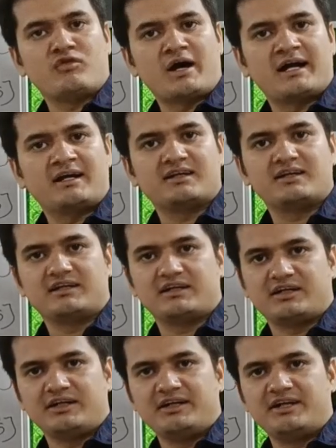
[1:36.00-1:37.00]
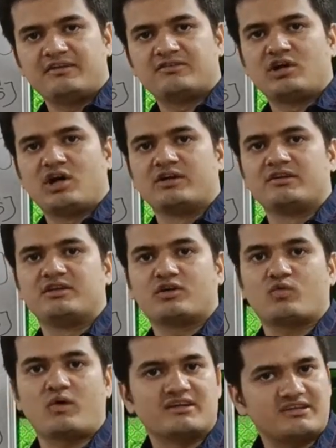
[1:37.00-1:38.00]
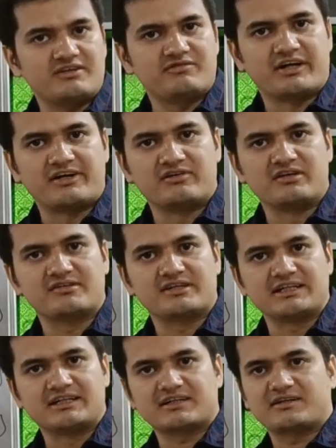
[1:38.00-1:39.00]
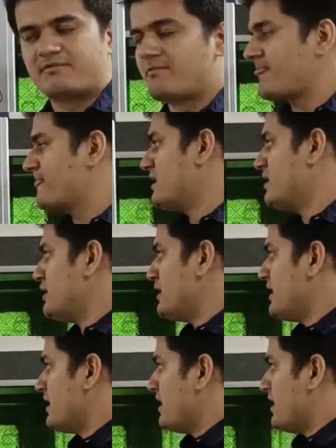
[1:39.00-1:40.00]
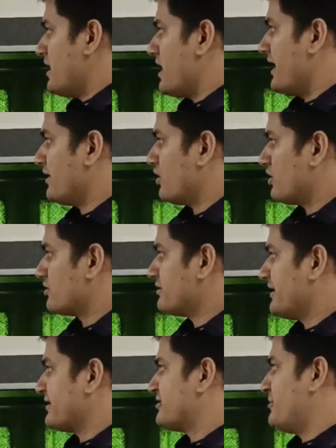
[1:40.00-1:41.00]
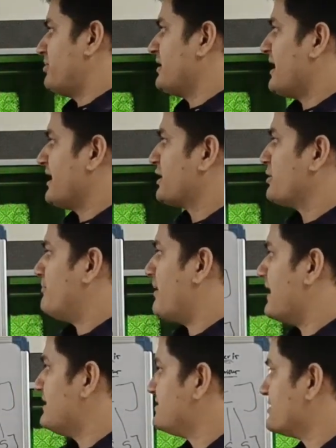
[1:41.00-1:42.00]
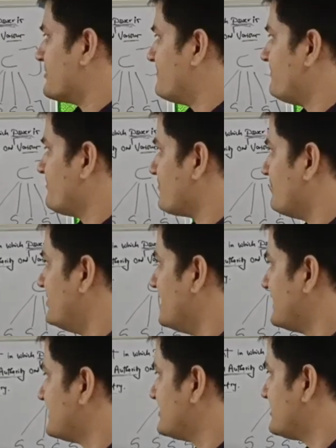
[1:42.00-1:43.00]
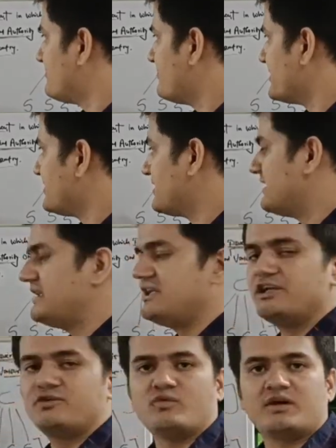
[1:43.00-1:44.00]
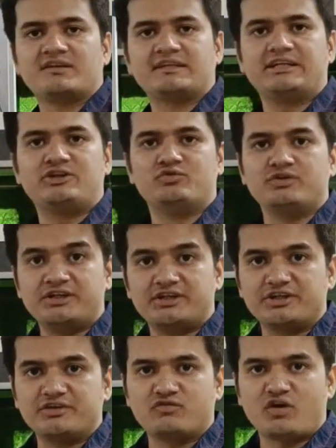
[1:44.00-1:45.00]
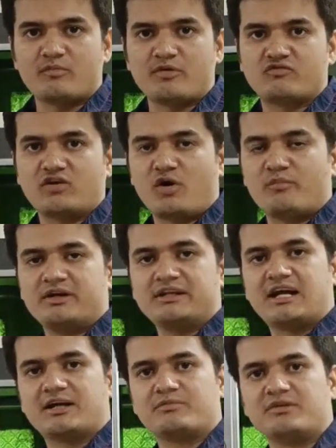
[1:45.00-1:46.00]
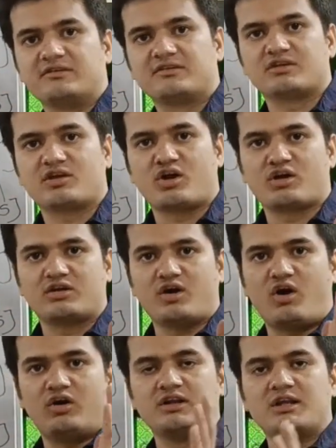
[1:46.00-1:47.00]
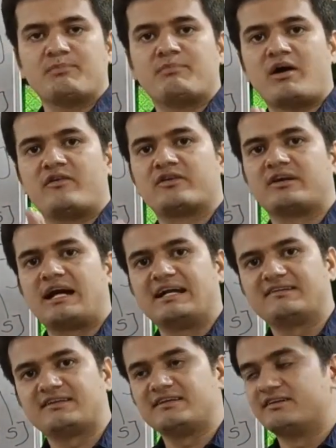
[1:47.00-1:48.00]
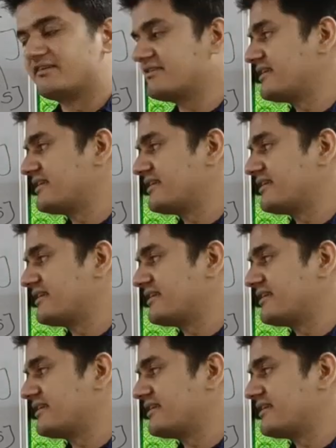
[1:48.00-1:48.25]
why India is known as the quasi-federal state. And another example like Belgium basically it was a unitary form of government. That means all the power lies in the